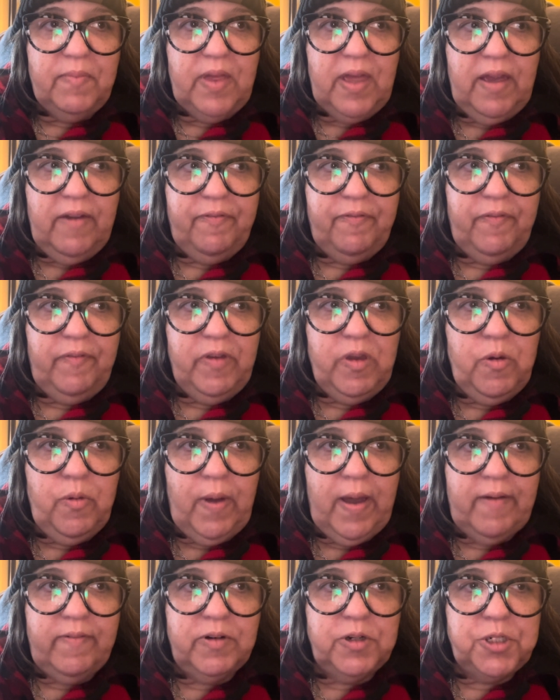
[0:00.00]
if you
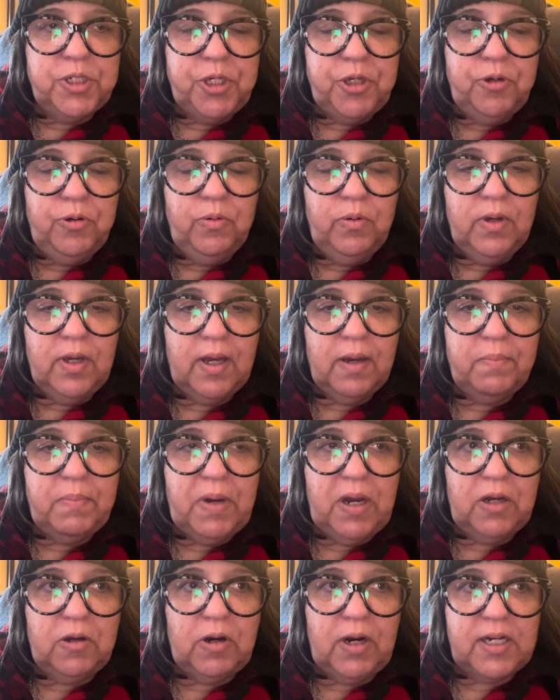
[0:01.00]
ever do come
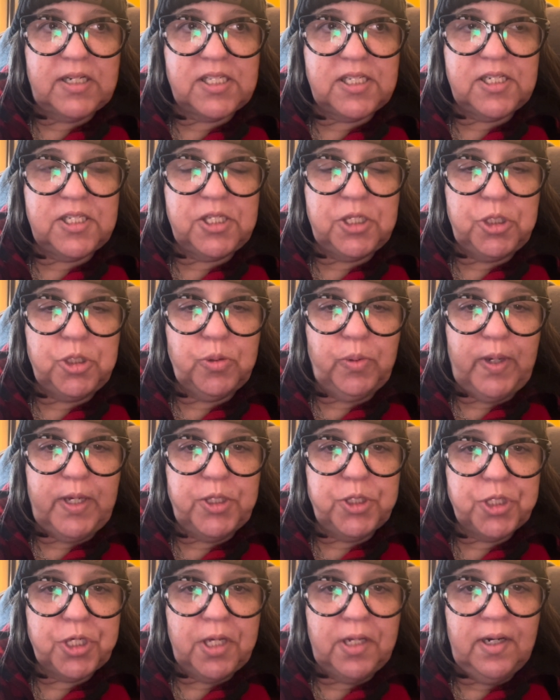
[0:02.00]
across a
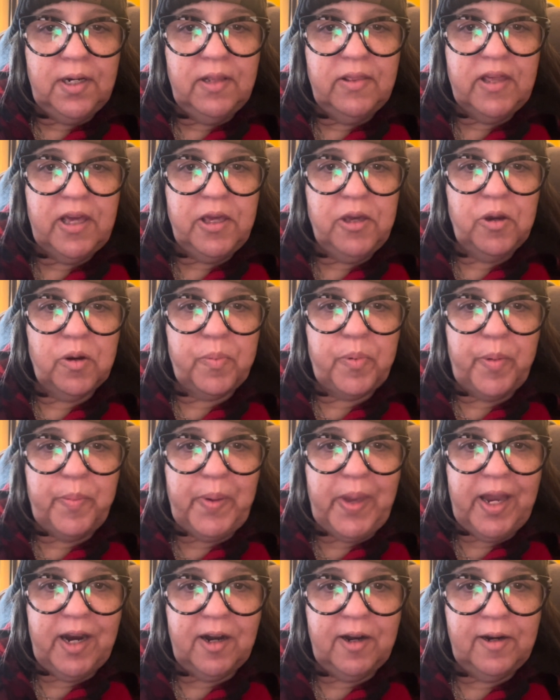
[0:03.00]
situation, that you're
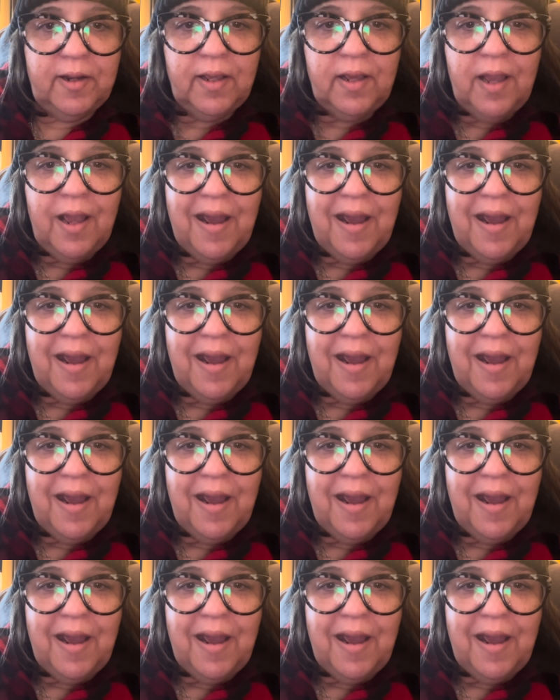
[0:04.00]
prepared.